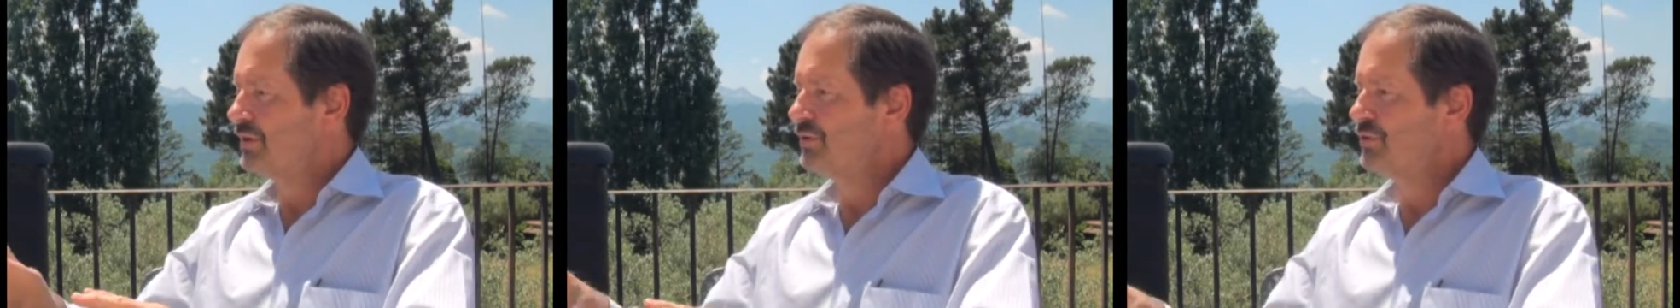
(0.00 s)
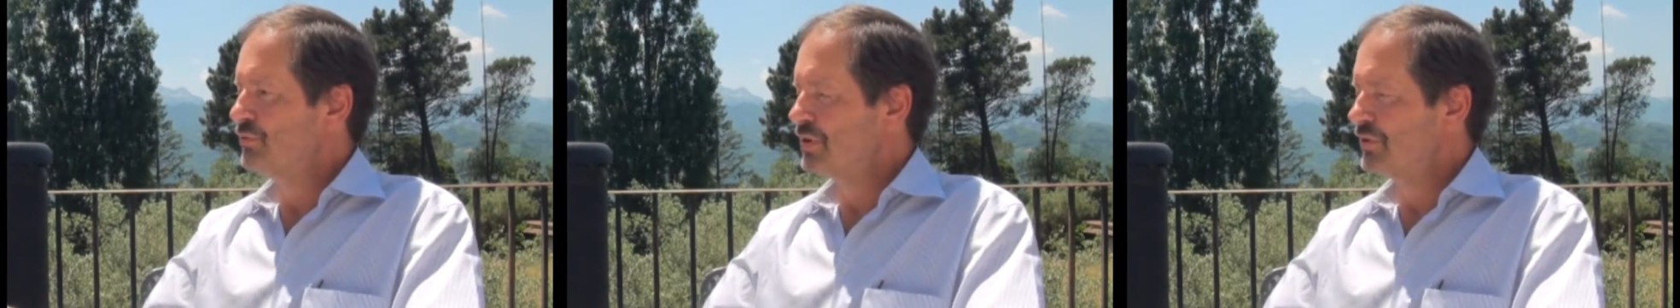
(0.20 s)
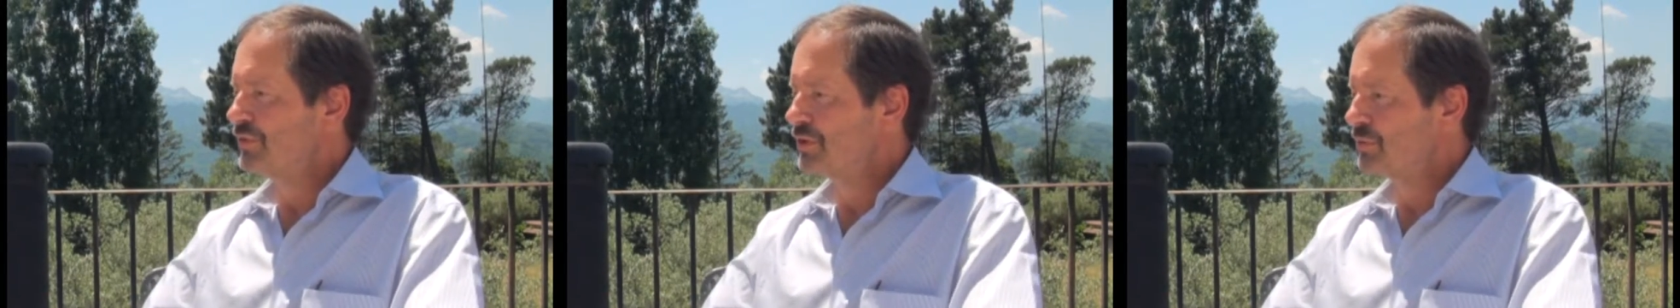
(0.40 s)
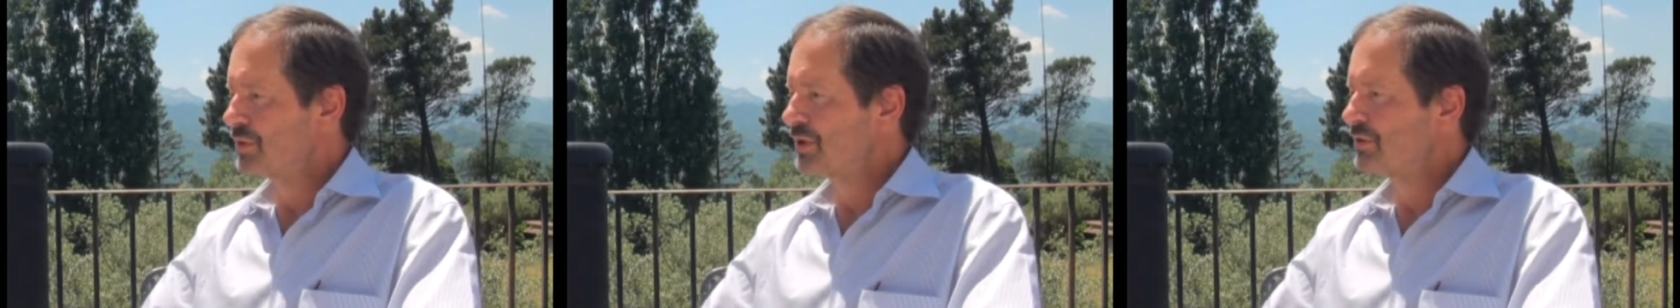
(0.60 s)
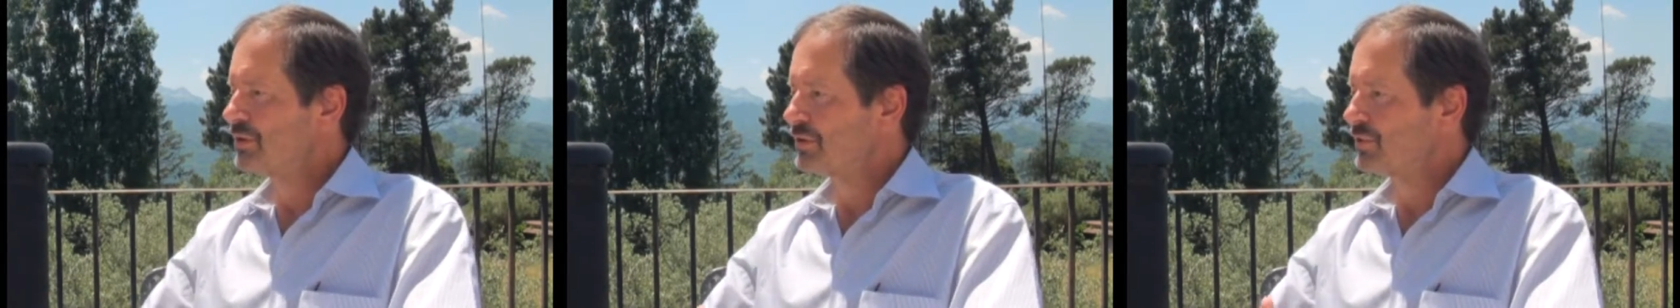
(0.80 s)
He knew everything
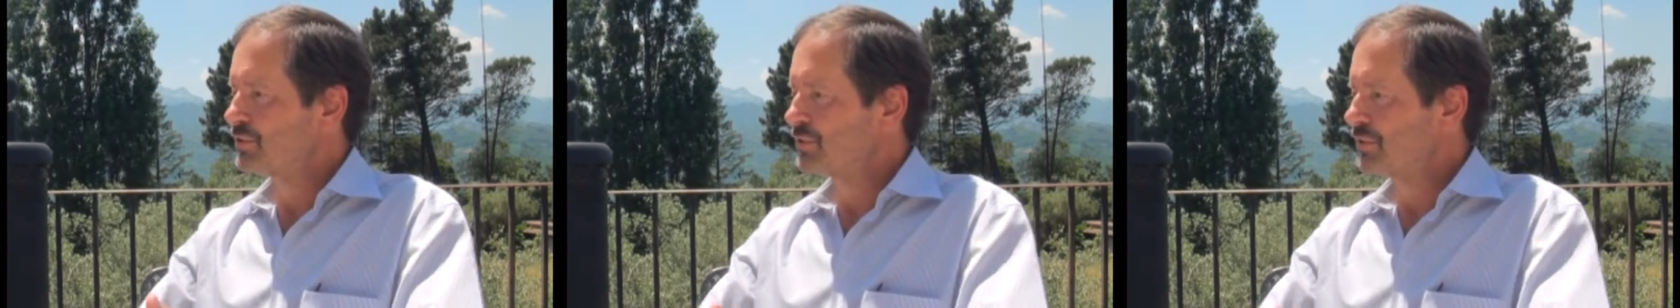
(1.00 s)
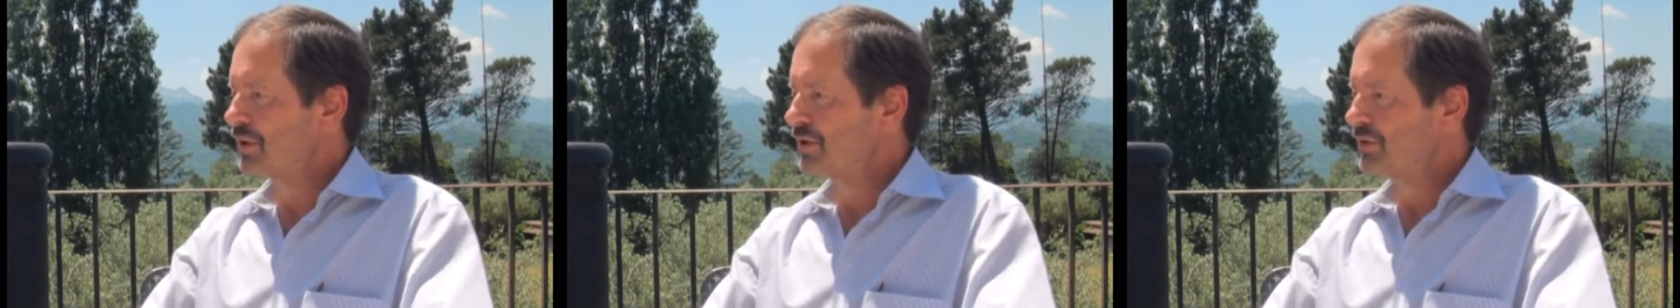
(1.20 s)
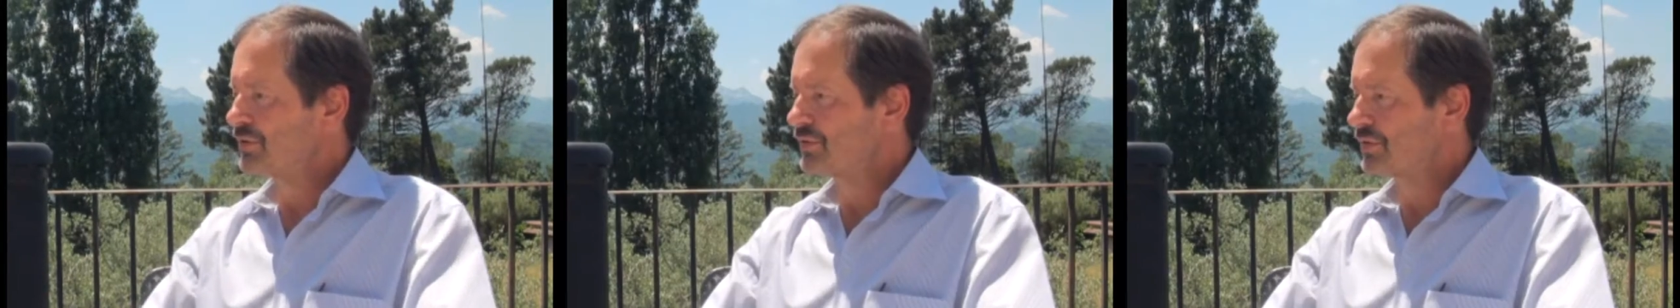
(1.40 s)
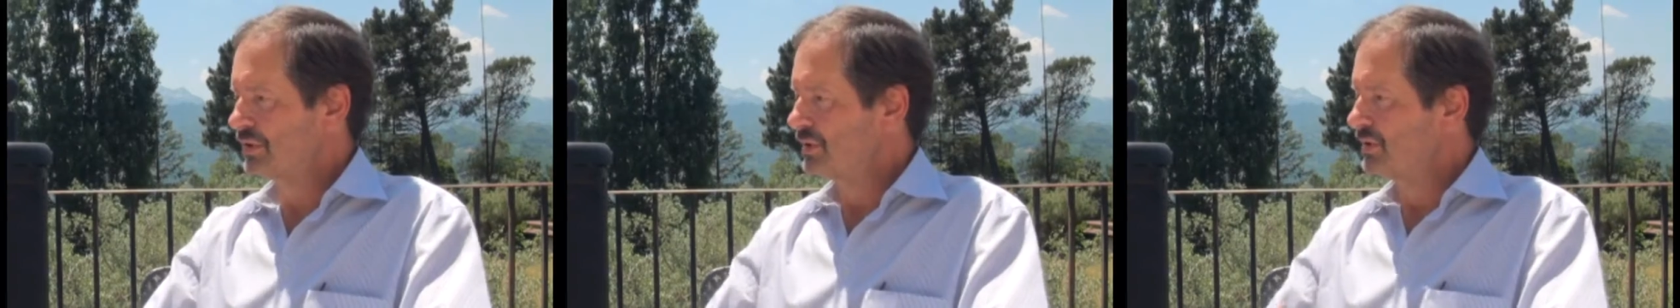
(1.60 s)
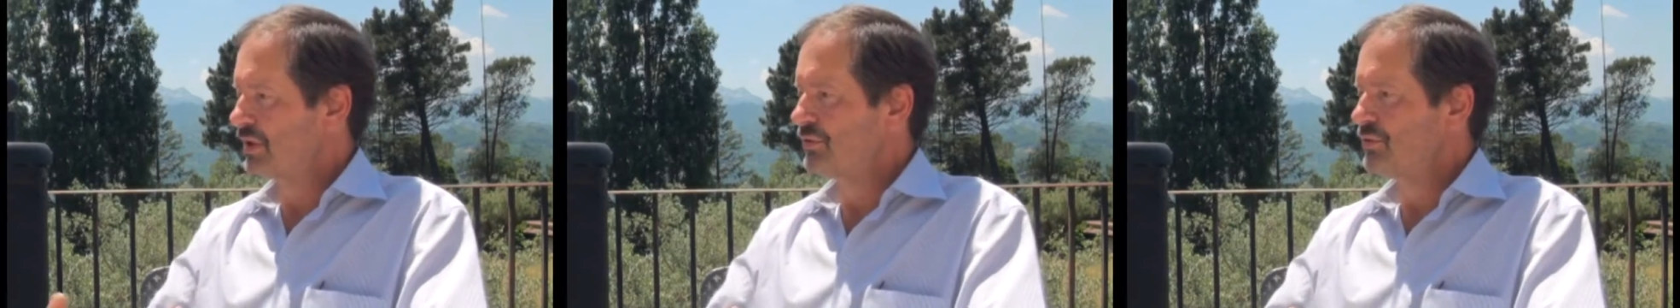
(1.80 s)
about clinical trials.
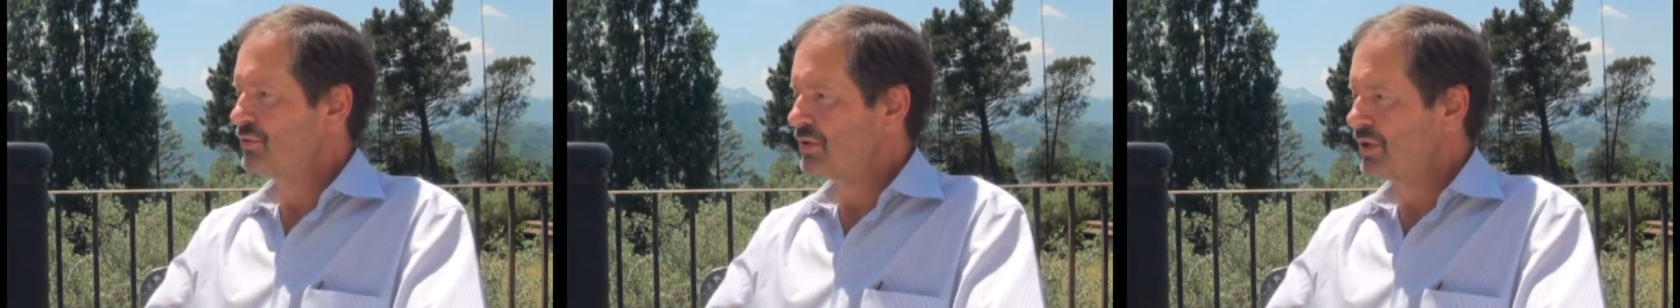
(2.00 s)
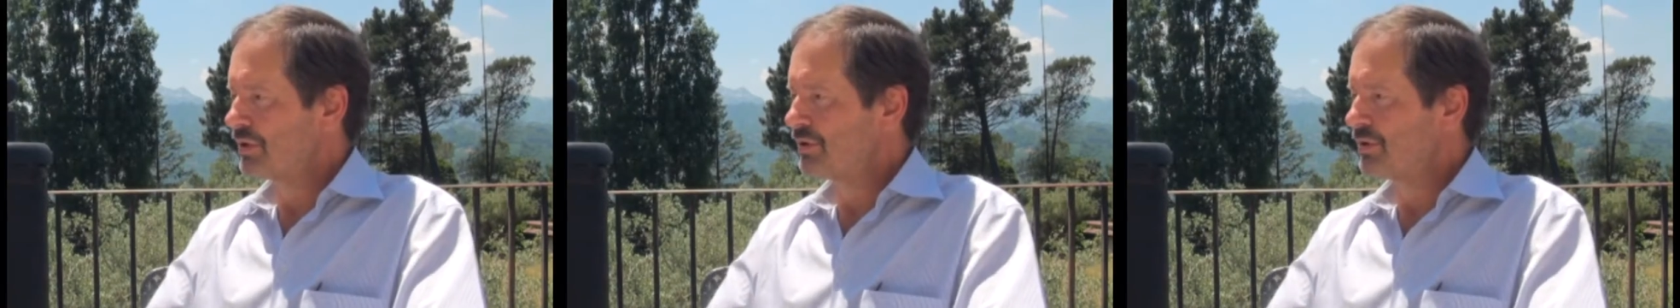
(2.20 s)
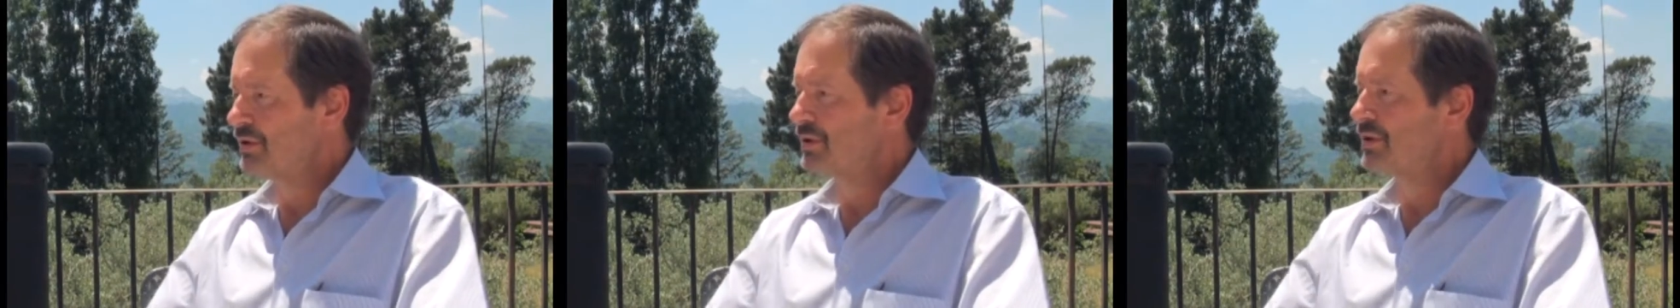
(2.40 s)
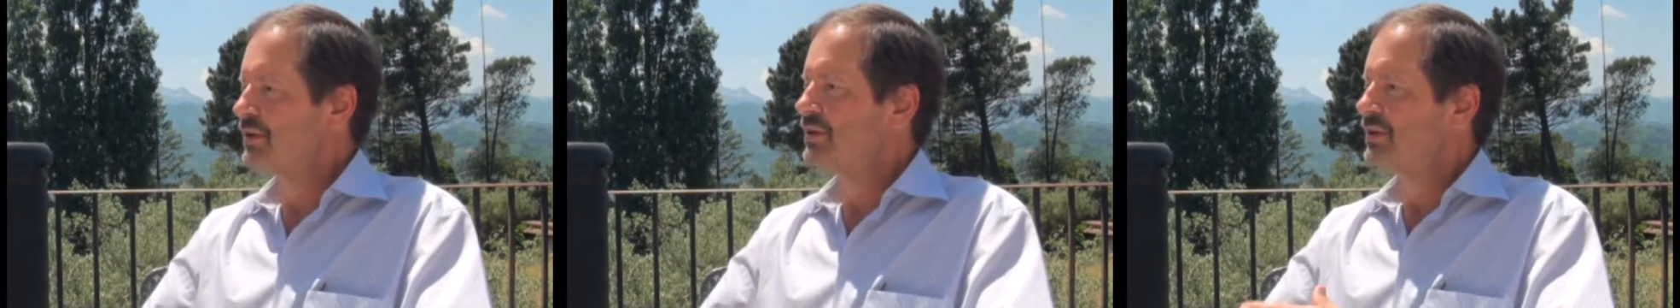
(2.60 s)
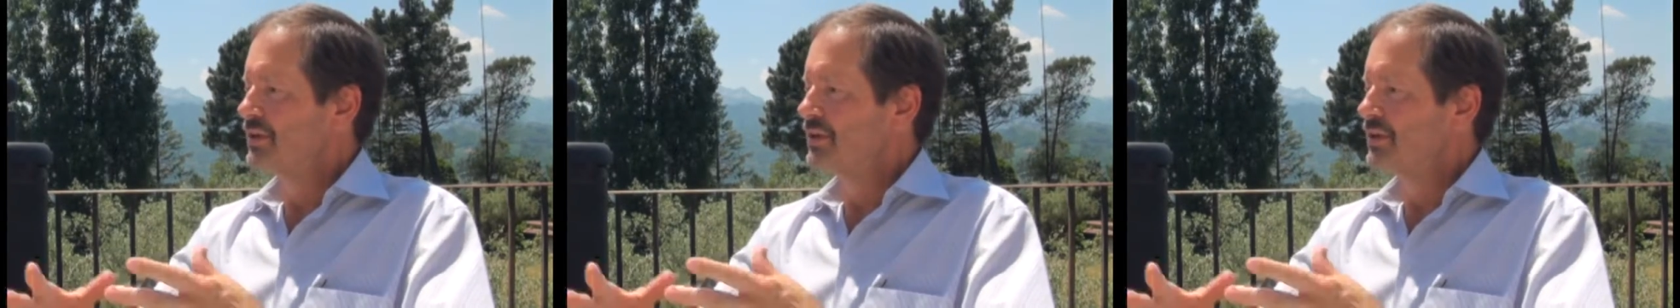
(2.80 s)
I knew nothing.